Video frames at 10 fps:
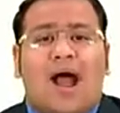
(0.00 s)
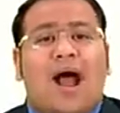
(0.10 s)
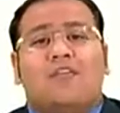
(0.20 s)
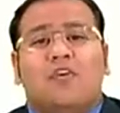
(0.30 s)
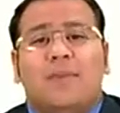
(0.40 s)

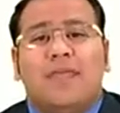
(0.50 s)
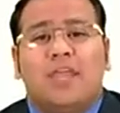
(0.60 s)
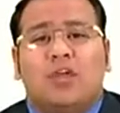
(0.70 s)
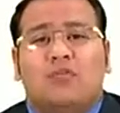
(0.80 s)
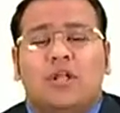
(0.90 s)
r would
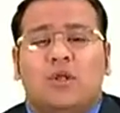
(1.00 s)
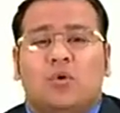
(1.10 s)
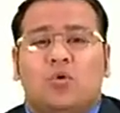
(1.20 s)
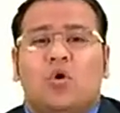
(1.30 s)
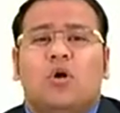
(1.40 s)
be equal to
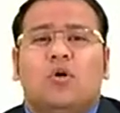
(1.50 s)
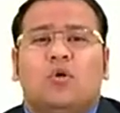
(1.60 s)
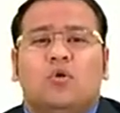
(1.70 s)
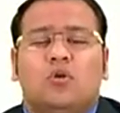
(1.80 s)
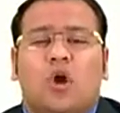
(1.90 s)

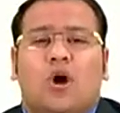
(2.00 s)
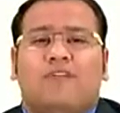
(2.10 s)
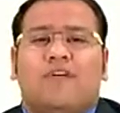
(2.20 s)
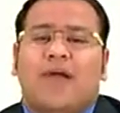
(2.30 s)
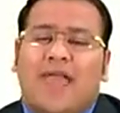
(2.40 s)
root
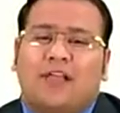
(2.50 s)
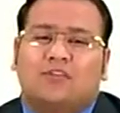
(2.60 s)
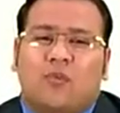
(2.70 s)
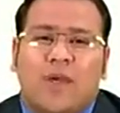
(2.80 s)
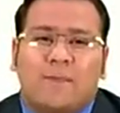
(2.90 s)
of x
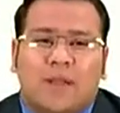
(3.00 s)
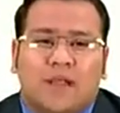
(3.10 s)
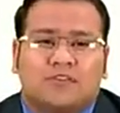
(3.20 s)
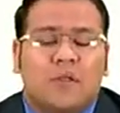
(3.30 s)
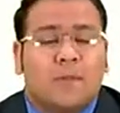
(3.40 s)
square
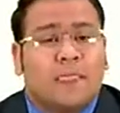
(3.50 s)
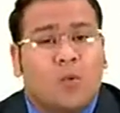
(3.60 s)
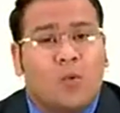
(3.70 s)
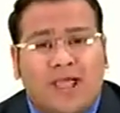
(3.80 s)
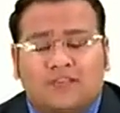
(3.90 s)
plus
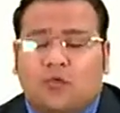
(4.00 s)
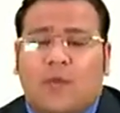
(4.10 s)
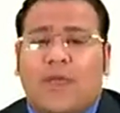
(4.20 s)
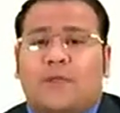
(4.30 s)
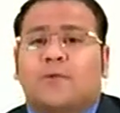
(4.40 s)
y
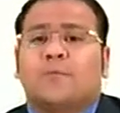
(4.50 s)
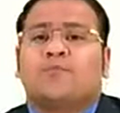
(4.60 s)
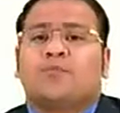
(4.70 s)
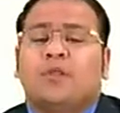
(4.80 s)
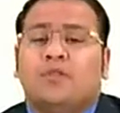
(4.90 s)
square.
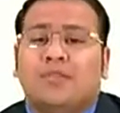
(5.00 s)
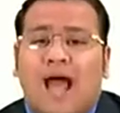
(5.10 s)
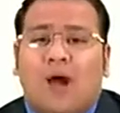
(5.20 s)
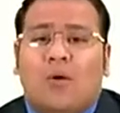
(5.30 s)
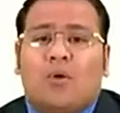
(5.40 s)

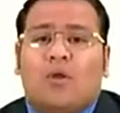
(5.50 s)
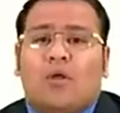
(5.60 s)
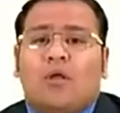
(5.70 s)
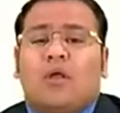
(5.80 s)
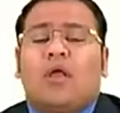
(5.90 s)
Now
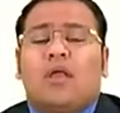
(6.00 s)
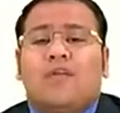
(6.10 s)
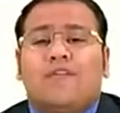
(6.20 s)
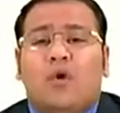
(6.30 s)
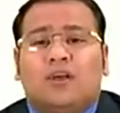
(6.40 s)

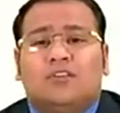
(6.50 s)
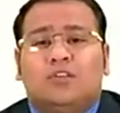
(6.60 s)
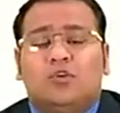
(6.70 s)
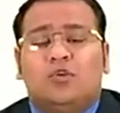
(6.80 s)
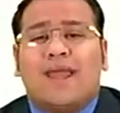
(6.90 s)
if you
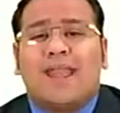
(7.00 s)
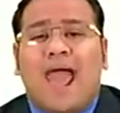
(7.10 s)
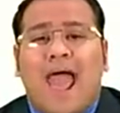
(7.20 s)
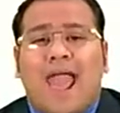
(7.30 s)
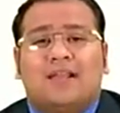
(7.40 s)
assume an
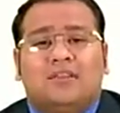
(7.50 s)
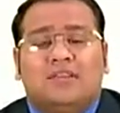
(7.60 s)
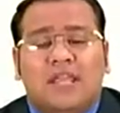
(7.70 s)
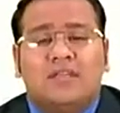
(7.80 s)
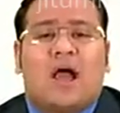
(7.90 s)
angle
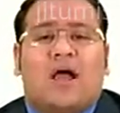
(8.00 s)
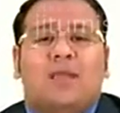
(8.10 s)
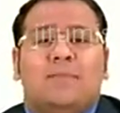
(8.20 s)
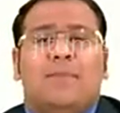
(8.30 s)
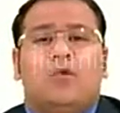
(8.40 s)
theta
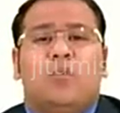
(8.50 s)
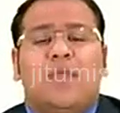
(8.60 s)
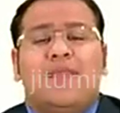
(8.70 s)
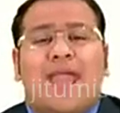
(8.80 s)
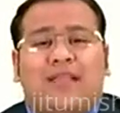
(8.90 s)
in
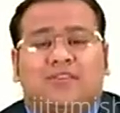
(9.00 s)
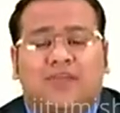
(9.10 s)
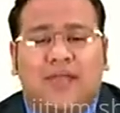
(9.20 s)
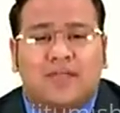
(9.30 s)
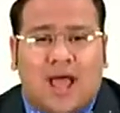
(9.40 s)
between x
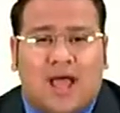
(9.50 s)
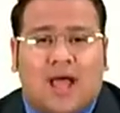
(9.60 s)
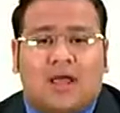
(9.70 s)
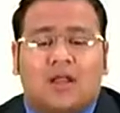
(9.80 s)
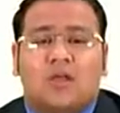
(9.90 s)
and
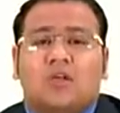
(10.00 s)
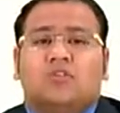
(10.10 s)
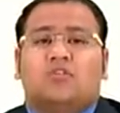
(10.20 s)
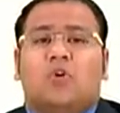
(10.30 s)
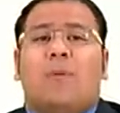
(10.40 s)
r,
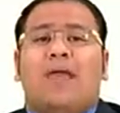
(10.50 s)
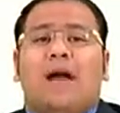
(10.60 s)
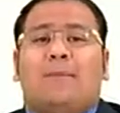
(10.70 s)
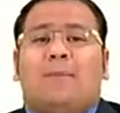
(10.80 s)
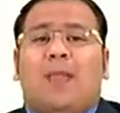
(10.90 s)
so by
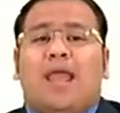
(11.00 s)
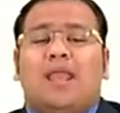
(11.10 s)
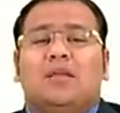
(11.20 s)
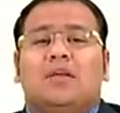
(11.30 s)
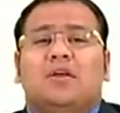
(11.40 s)

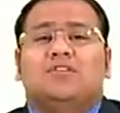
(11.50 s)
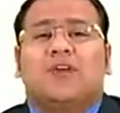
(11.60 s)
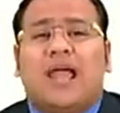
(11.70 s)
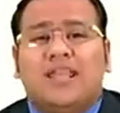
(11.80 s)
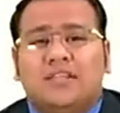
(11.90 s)
applying
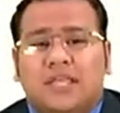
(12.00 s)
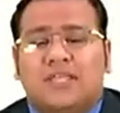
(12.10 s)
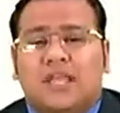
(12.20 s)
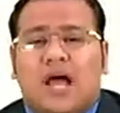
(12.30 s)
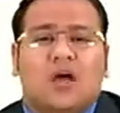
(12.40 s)
sine
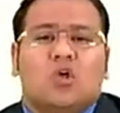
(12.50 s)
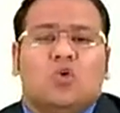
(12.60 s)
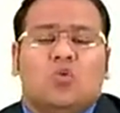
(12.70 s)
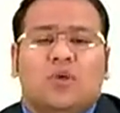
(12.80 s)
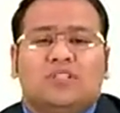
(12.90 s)
theta,
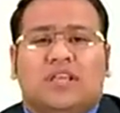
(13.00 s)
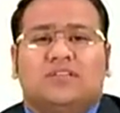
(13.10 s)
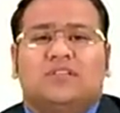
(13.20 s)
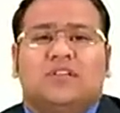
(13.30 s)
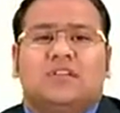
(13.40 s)
which
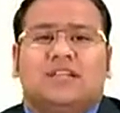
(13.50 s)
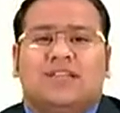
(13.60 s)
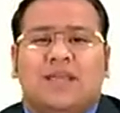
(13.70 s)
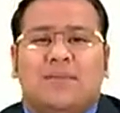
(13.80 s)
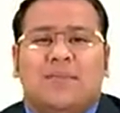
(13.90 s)
is
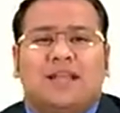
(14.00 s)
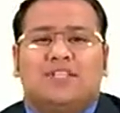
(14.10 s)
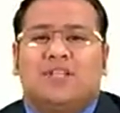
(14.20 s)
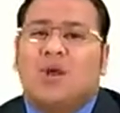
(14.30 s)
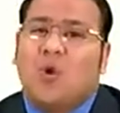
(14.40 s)
nothing
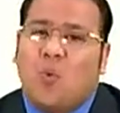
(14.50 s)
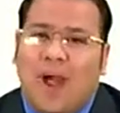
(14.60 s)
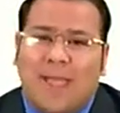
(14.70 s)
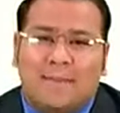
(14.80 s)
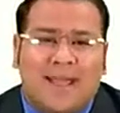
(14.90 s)
but
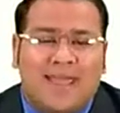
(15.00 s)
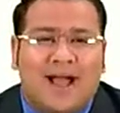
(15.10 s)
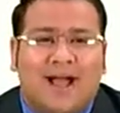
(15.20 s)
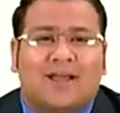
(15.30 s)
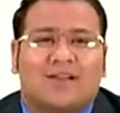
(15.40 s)
y by
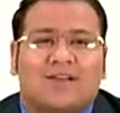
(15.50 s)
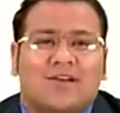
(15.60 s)
r,